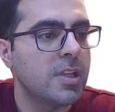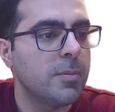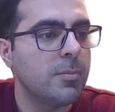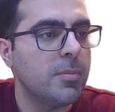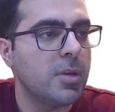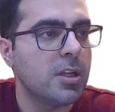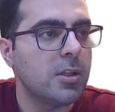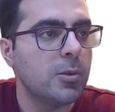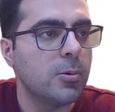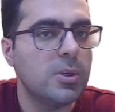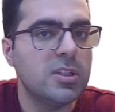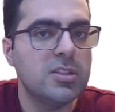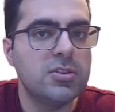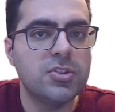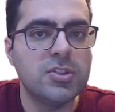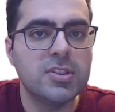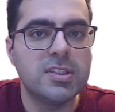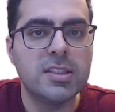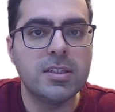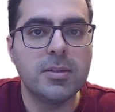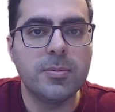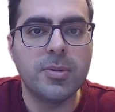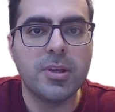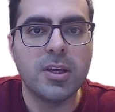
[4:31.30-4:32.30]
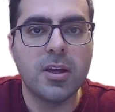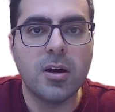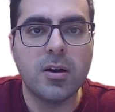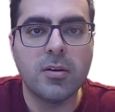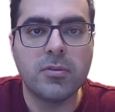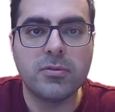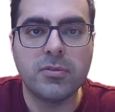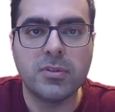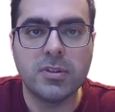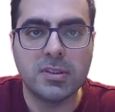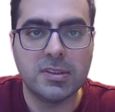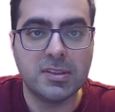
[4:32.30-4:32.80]
By the way, GCP
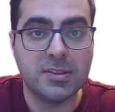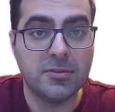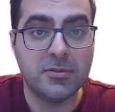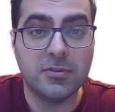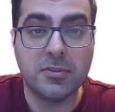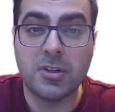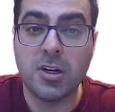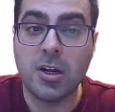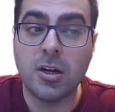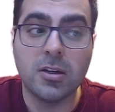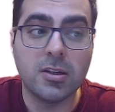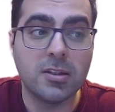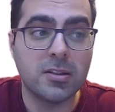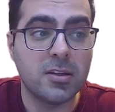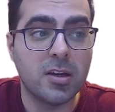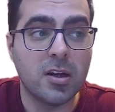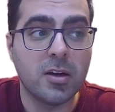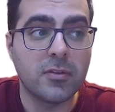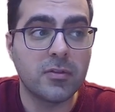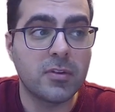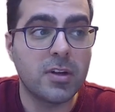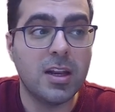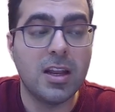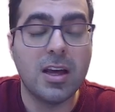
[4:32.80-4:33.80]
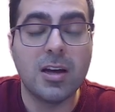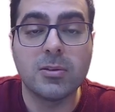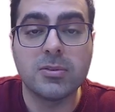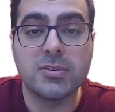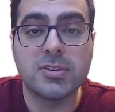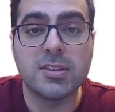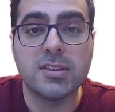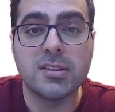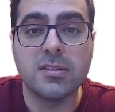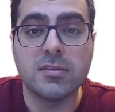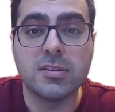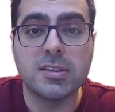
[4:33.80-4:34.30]
offers a variety of cloud
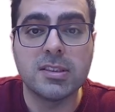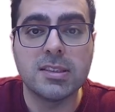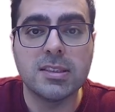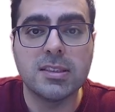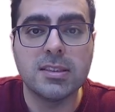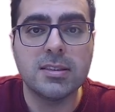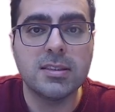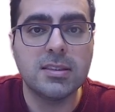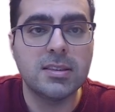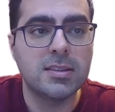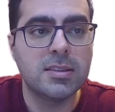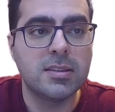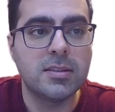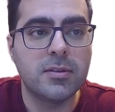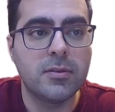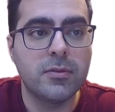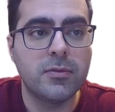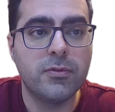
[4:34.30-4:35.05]
services